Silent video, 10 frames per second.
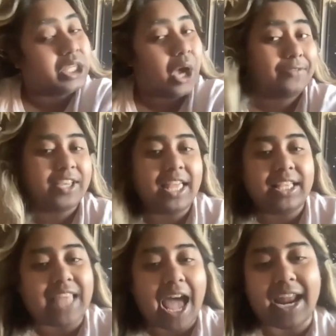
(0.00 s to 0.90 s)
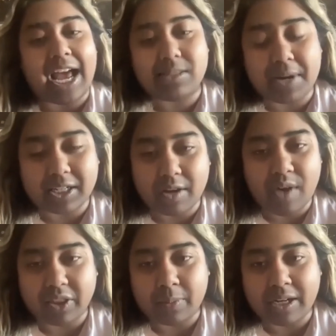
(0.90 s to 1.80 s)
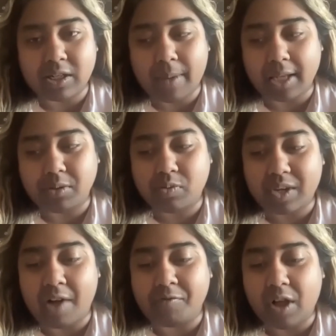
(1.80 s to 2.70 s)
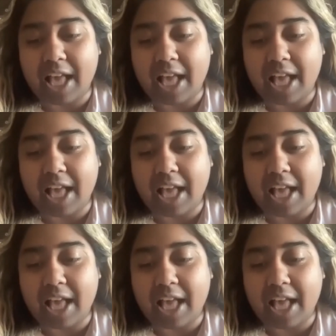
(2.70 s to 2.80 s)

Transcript: So I feel like that aspect of author mentor match is really helpful.